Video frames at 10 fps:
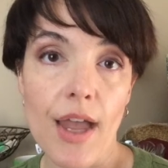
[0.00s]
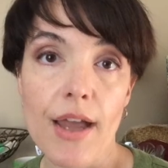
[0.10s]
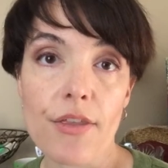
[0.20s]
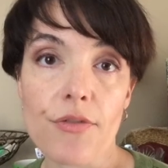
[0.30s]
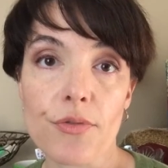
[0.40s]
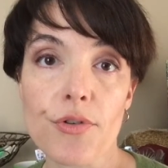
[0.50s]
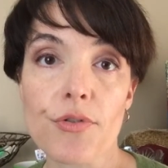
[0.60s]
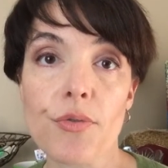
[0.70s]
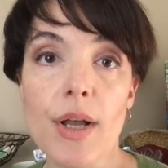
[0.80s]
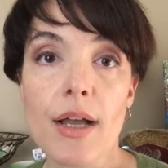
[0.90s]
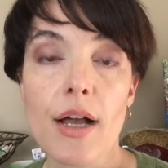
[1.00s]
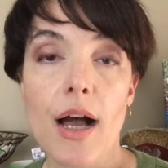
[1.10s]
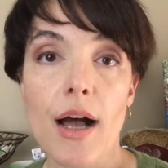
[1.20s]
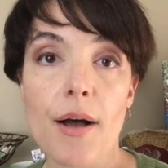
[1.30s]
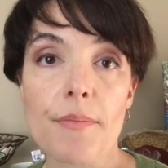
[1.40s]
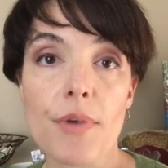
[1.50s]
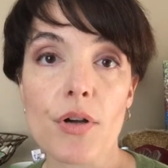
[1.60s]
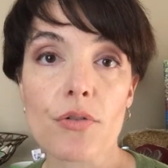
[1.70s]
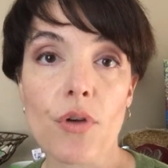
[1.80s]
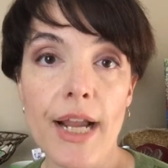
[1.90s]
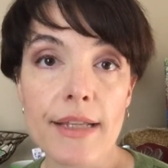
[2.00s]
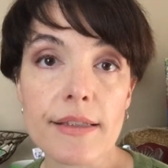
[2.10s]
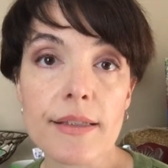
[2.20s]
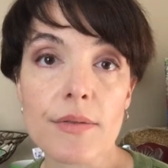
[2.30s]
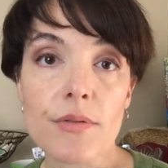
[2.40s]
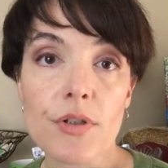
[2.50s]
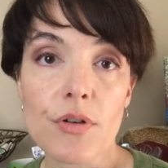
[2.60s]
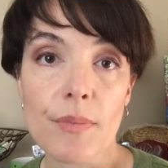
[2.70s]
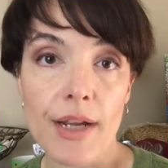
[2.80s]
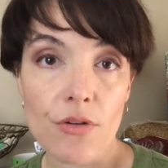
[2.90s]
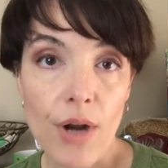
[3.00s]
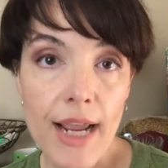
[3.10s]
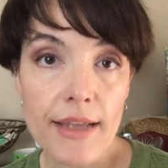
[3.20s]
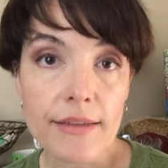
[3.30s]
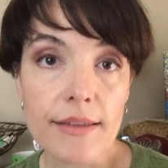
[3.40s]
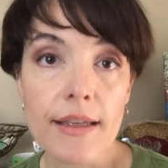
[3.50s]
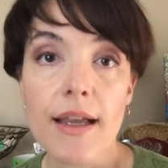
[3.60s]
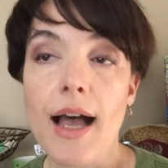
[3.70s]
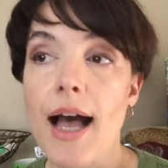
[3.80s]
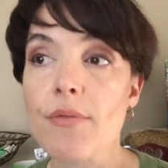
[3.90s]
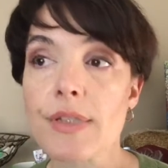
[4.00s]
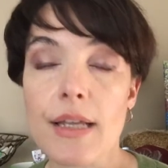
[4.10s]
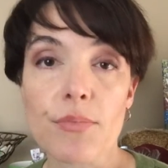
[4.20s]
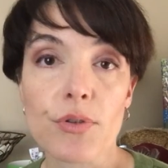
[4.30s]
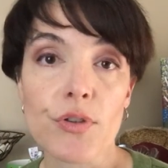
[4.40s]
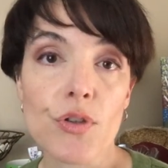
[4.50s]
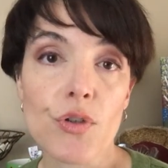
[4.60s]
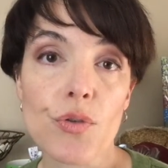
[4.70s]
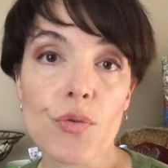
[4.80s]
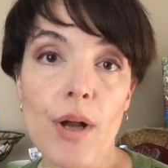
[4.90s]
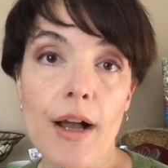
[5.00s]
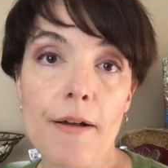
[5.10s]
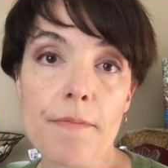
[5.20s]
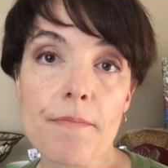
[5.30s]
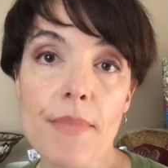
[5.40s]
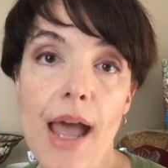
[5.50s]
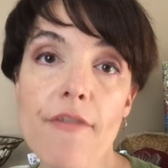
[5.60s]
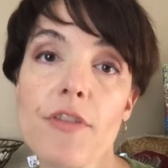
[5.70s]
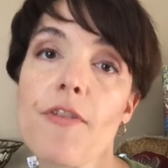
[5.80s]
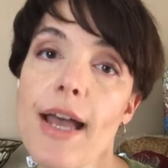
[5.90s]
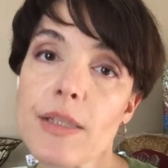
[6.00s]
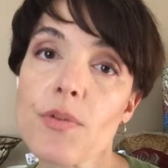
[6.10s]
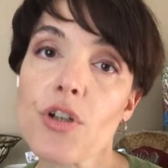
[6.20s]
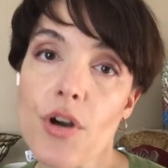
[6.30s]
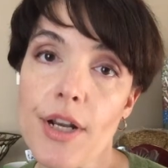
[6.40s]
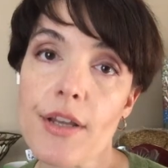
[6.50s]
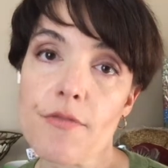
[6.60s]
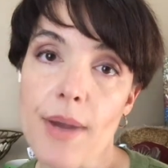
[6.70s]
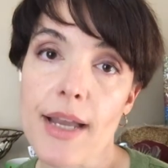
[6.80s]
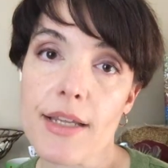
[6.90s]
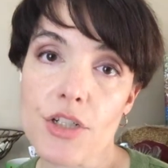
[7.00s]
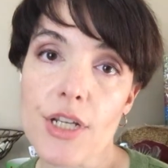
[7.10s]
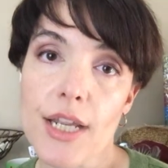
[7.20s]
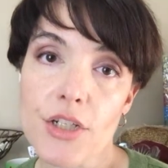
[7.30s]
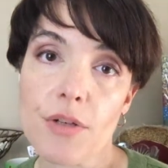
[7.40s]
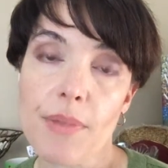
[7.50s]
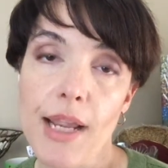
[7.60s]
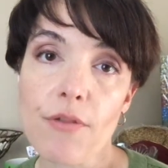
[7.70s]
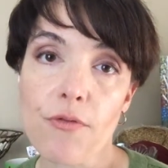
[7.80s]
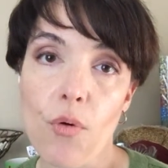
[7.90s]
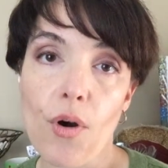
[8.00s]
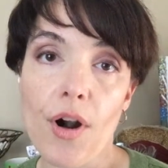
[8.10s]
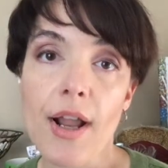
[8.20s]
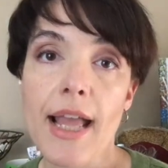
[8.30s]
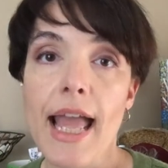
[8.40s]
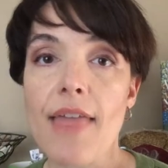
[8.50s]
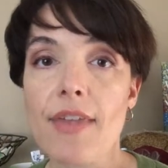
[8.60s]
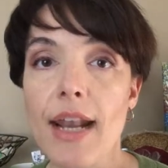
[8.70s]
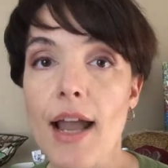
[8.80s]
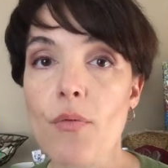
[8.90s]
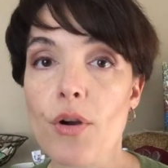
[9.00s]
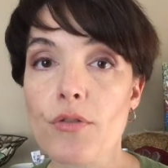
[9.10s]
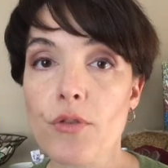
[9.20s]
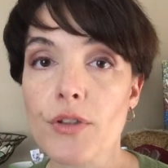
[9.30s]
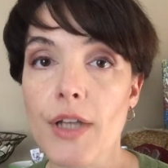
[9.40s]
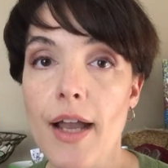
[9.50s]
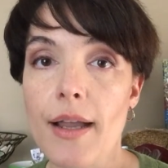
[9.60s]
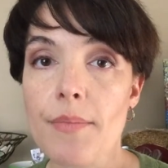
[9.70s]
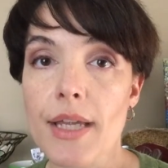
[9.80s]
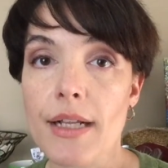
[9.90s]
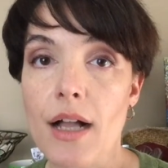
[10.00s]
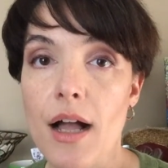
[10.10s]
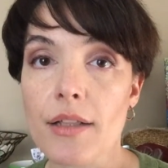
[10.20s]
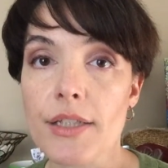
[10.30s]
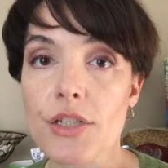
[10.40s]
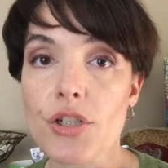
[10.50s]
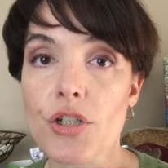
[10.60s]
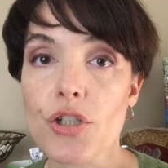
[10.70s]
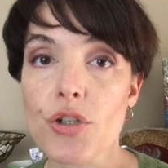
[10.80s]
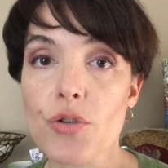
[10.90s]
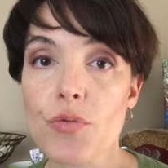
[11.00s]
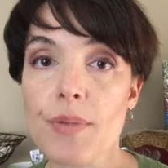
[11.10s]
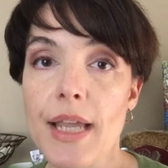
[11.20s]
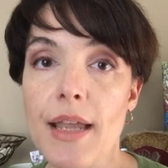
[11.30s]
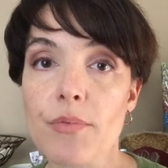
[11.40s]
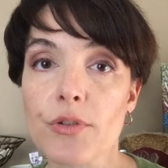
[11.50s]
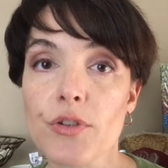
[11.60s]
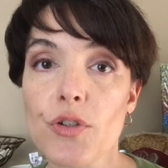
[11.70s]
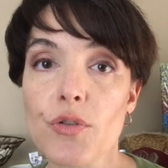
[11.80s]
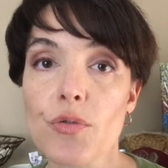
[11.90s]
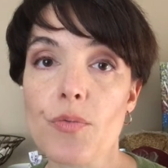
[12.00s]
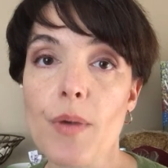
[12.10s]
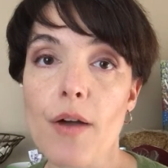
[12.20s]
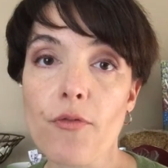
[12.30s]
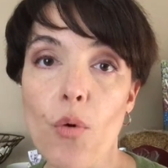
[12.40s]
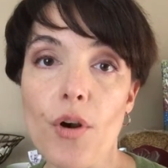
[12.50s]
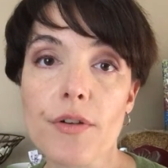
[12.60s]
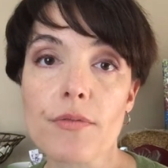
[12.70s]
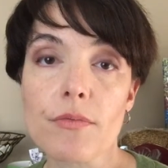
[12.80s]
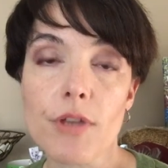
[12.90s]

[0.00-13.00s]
that through grants due to my grades, I was able to have the vast majority of my education paid for. And then I worked full time in college to be able to afford,